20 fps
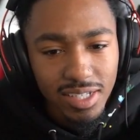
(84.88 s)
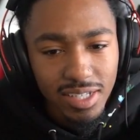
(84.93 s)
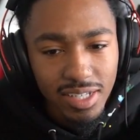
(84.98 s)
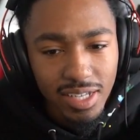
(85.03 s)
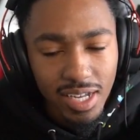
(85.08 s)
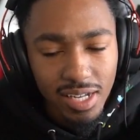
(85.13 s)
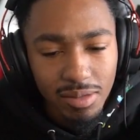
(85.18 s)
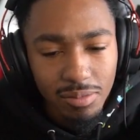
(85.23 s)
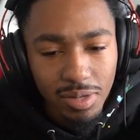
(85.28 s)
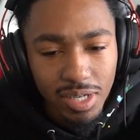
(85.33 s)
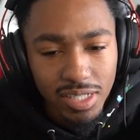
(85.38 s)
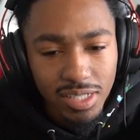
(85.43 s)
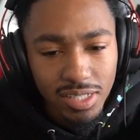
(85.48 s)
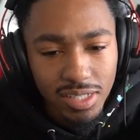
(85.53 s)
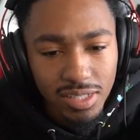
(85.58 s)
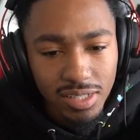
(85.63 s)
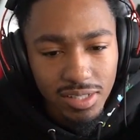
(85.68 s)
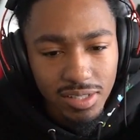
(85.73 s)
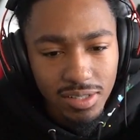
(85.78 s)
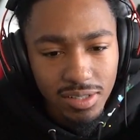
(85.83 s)

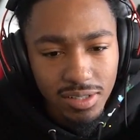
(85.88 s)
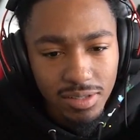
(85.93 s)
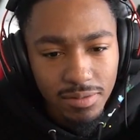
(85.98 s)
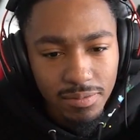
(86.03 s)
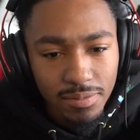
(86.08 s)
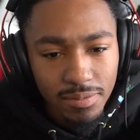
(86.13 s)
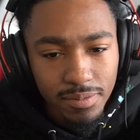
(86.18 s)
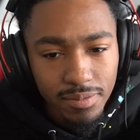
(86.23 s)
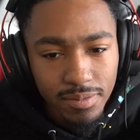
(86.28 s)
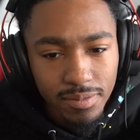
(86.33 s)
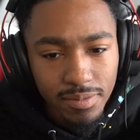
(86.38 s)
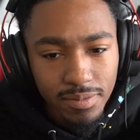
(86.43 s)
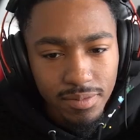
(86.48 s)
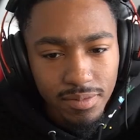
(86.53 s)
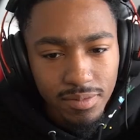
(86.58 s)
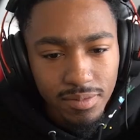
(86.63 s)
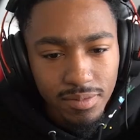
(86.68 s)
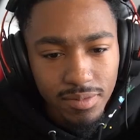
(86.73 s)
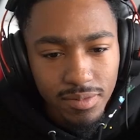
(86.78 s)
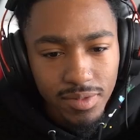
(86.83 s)
Calibration.
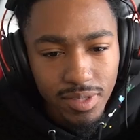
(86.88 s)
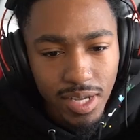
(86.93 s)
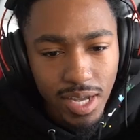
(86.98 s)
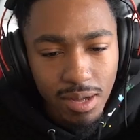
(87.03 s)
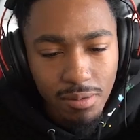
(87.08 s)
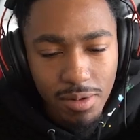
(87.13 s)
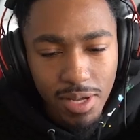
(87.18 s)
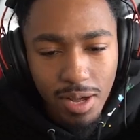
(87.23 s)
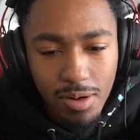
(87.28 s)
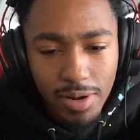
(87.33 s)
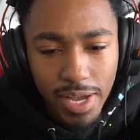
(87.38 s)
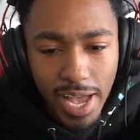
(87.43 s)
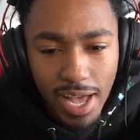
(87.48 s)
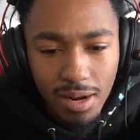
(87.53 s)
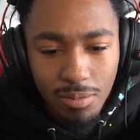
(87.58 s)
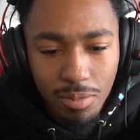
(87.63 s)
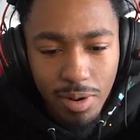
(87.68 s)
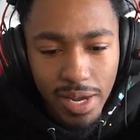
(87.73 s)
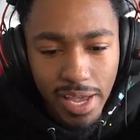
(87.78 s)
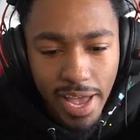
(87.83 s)
How we gonna
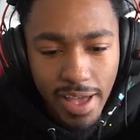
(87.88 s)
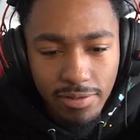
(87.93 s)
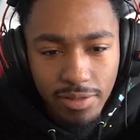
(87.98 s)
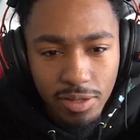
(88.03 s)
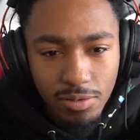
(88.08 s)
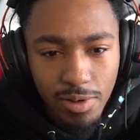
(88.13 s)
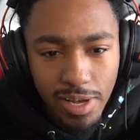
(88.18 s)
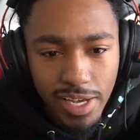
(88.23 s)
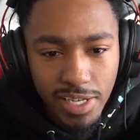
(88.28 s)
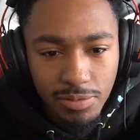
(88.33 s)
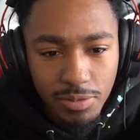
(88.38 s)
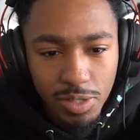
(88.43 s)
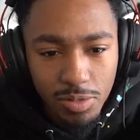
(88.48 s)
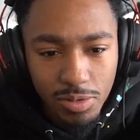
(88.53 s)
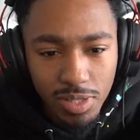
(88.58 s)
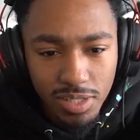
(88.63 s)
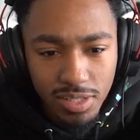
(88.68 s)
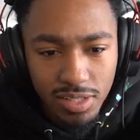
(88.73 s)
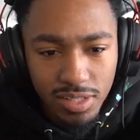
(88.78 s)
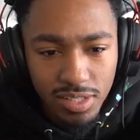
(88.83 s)
calibrate after you ask me
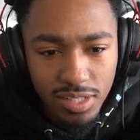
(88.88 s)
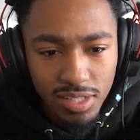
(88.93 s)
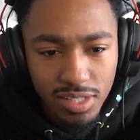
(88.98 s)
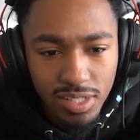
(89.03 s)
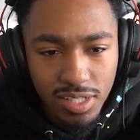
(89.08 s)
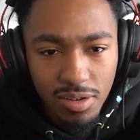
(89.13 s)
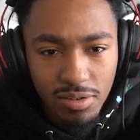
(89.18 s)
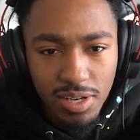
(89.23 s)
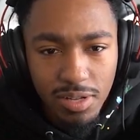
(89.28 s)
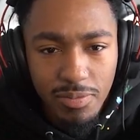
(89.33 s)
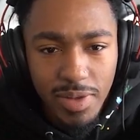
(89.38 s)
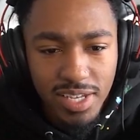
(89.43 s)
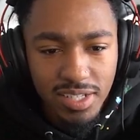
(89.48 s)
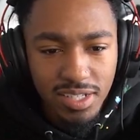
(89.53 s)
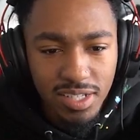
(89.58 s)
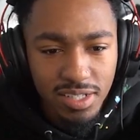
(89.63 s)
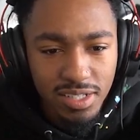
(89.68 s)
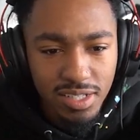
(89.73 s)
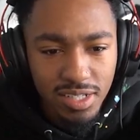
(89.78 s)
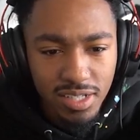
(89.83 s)
questions? That don't even make
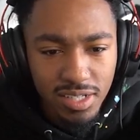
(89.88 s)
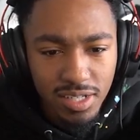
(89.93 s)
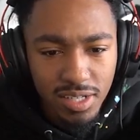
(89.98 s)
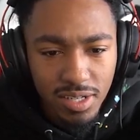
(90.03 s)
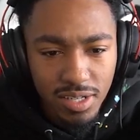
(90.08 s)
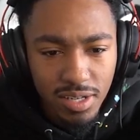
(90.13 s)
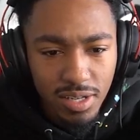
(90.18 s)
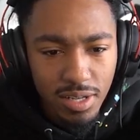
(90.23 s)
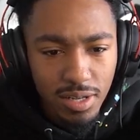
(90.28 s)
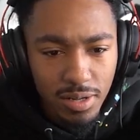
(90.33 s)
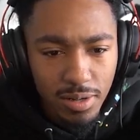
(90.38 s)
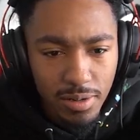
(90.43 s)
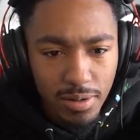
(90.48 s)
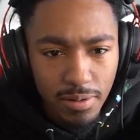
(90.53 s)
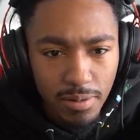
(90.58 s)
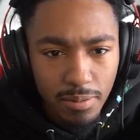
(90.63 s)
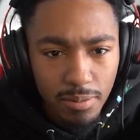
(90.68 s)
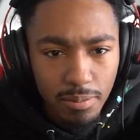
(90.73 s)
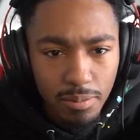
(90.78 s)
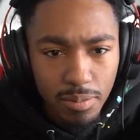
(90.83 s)
sense.
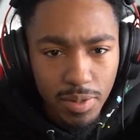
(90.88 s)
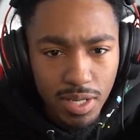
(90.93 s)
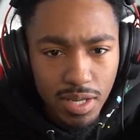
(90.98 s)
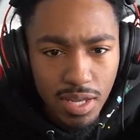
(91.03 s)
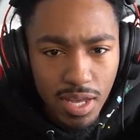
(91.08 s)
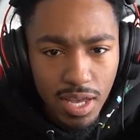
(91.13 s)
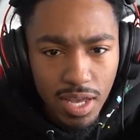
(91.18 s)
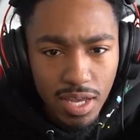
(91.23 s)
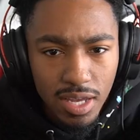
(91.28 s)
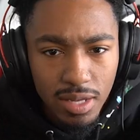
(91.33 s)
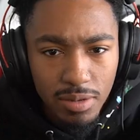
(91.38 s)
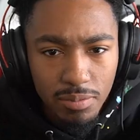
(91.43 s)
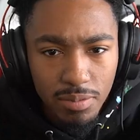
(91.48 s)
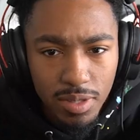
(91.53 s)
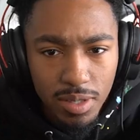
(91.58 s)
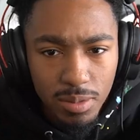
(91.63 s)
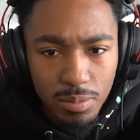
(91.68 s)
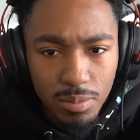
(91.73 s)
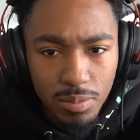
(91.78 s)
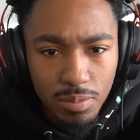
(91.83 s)
B, A,
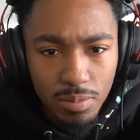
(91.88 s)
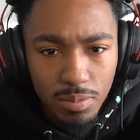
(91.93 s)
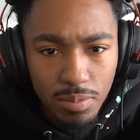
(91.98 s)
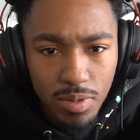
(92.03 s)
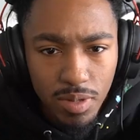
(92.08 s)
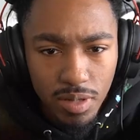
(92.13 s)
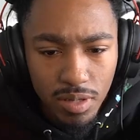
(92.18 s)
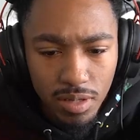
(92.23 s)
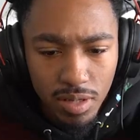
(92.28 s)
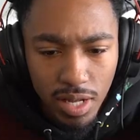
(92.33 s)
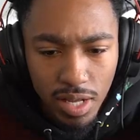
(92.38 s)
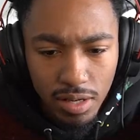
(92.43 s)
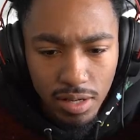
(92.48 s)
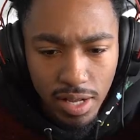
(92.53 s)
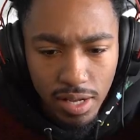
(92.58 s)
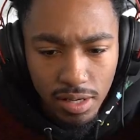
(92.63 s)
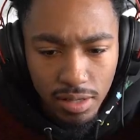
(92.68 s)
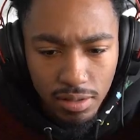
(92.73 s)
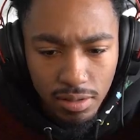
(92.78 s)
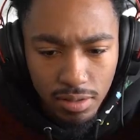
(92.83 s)
B. They
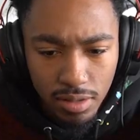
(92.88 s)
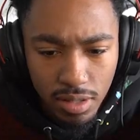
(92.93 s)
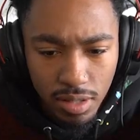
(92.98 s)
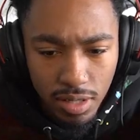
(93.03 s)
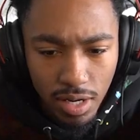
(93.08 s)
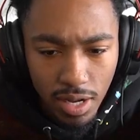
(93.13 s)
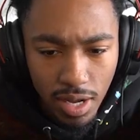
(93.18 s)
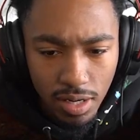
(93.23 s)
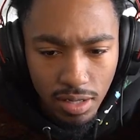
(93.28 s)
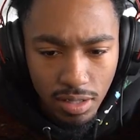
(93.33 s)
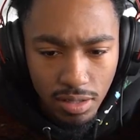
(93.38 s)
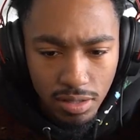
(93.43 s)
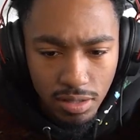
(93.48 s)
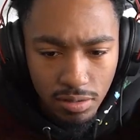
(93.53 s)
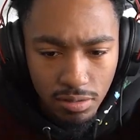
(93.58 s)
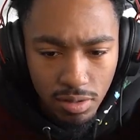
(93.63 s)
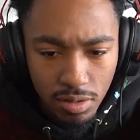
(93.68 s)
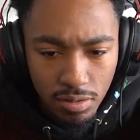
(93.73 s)
got letters on it.